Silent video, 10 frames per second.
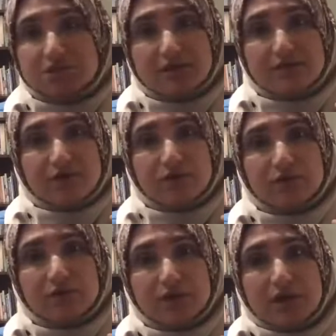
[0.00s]
the phone,
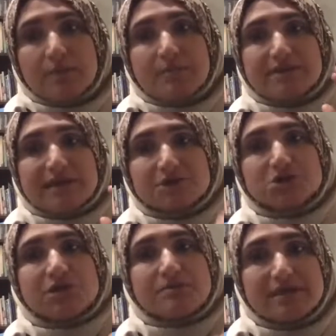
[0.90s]
but to actually
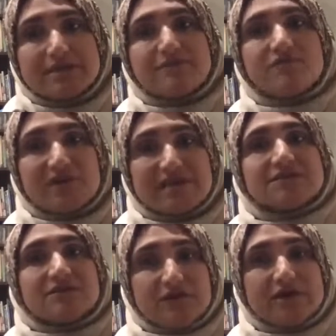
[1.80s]
meet them face to
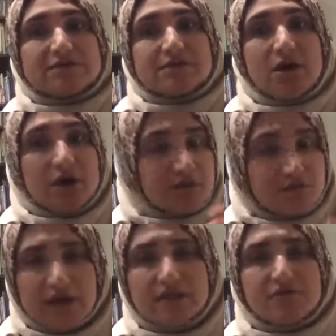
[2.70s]
face on
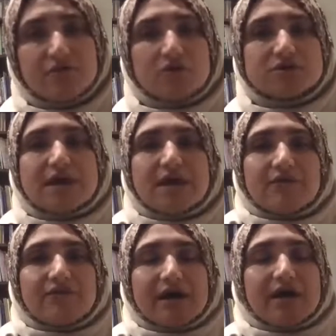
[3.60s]

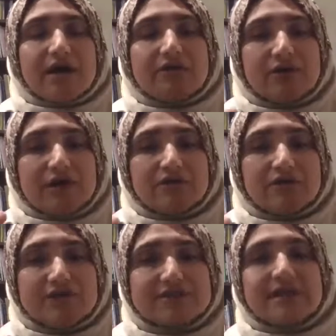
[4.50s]

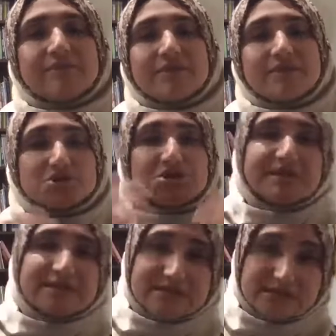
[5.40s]
FaceTime. And then she meets
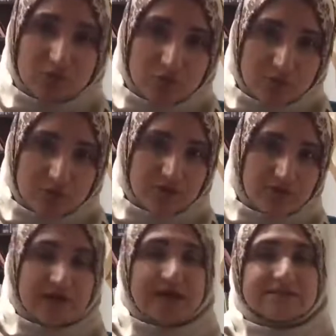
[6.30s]
as a group with her
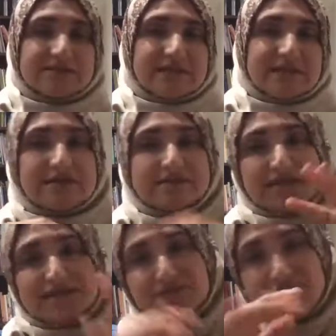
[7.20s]
friends and they send
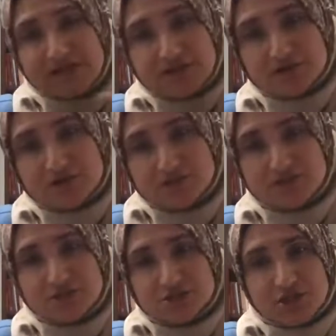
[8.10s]
funny cartoons to
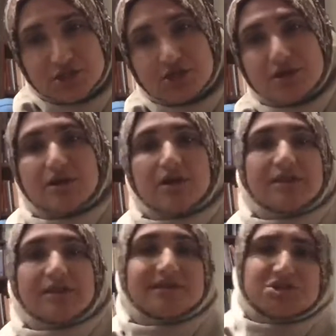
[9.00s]
each other and they
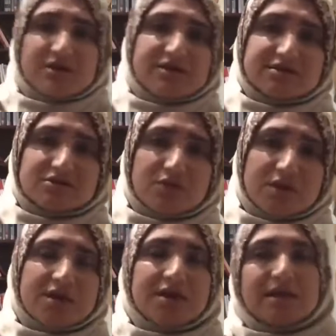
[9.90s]
share the
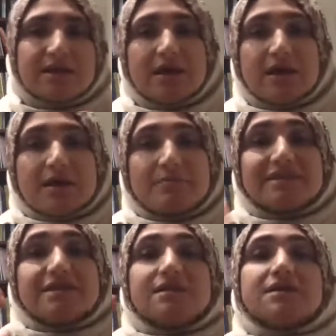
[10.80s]
screen. But they
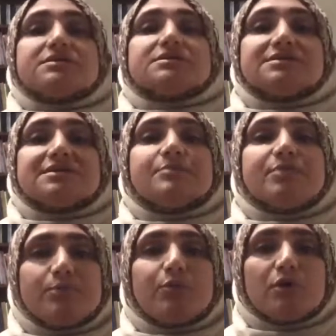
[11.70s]
need to see
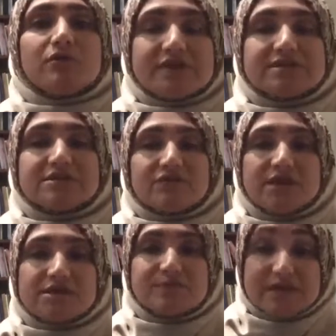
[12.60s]
people face to face,
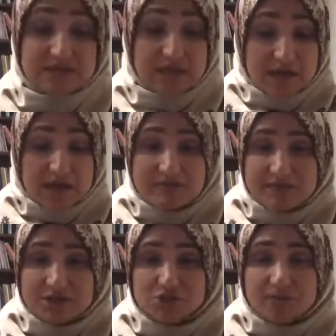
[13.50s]
because imagine,
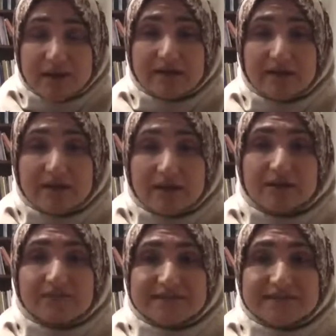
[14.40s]
subhanAllah, if
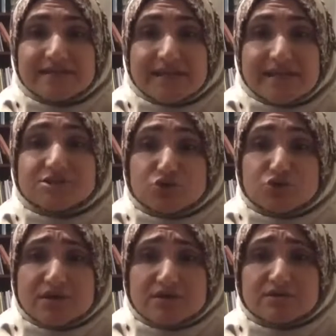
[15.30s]
this lasts 2
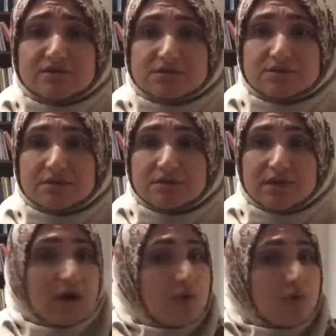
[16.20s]
years,
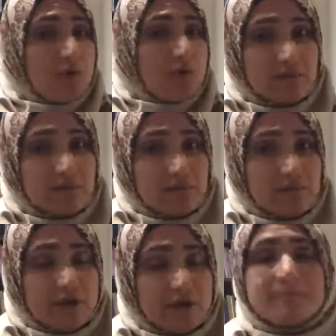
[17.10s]
Allahu A'lam.
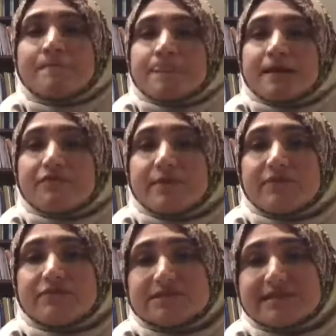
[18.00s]
If
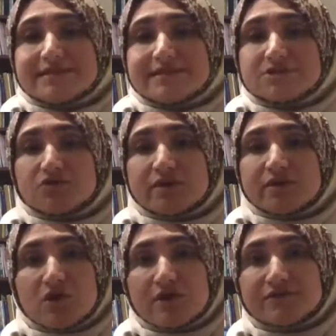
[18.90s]
this lasts 2 years, then
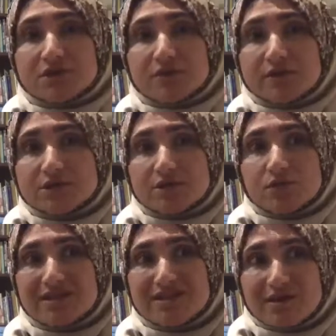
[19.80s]
you have a generation
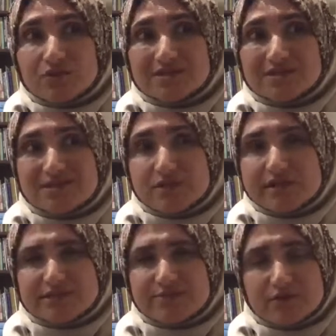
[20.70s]
with zero
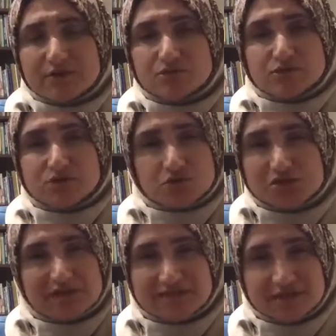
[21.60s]
experience with
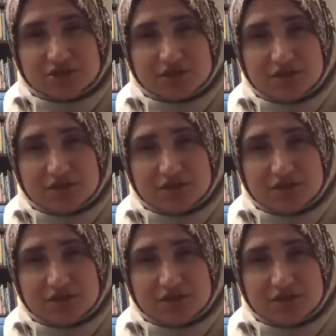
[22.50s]
socialization.